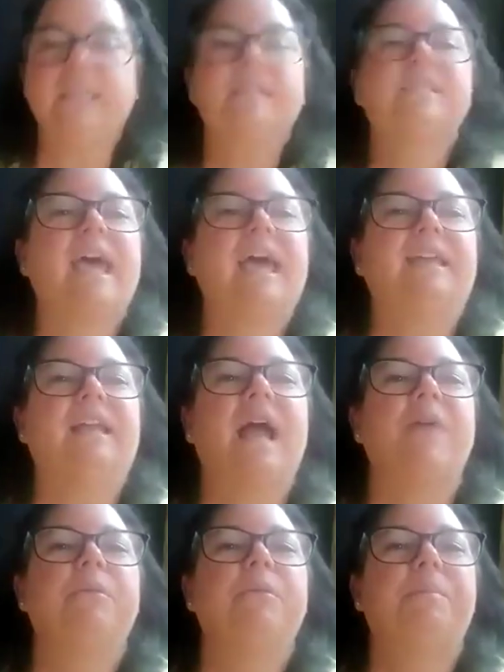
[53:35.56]
is that?
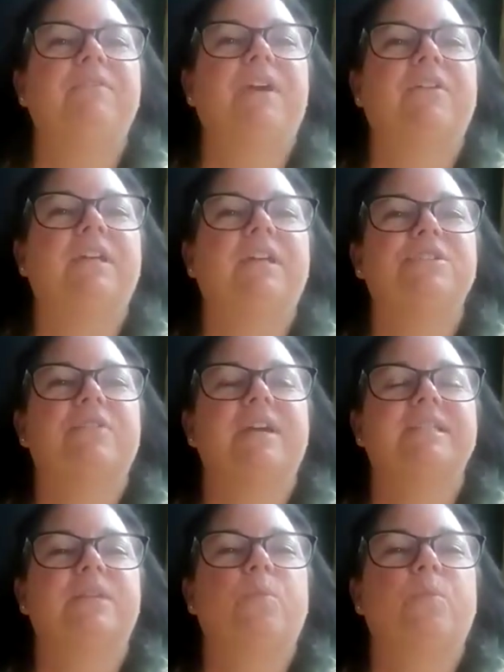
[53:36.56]
I would be very
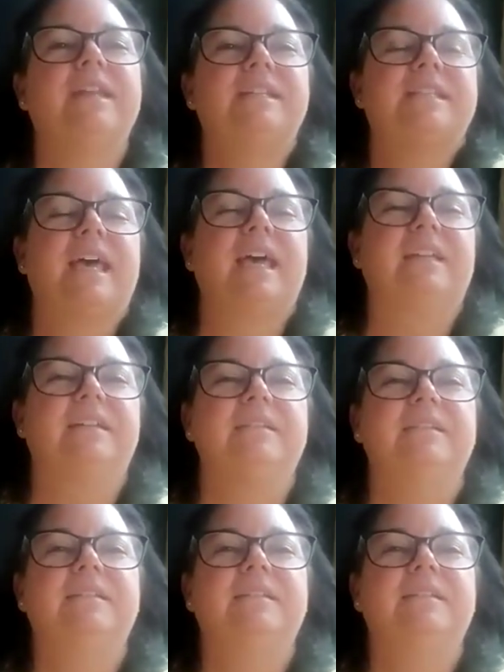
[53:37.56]
interested. When is that?